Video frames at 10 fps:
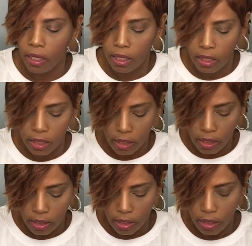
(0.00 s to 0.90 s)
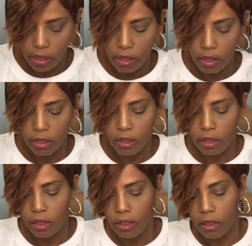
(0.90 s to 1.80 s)

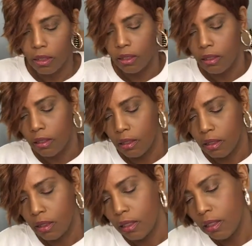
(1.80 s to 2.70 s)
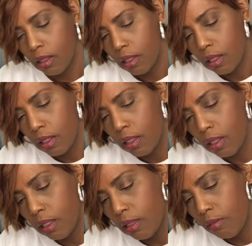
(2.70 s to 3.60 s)

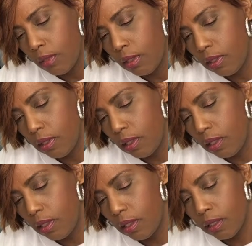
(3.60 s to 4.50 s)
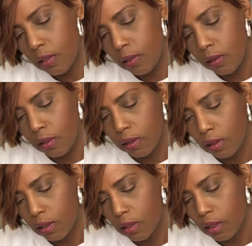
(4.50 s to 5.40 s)

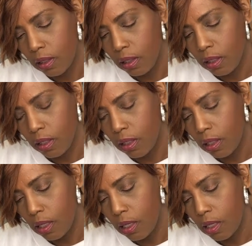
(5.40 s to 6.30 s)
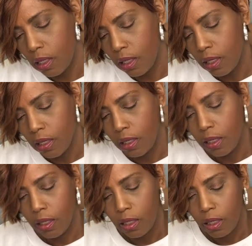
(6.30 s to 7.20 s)

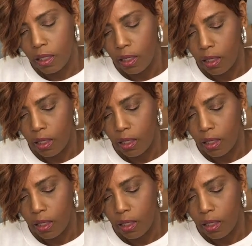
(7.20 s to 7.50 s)
(no one is talking)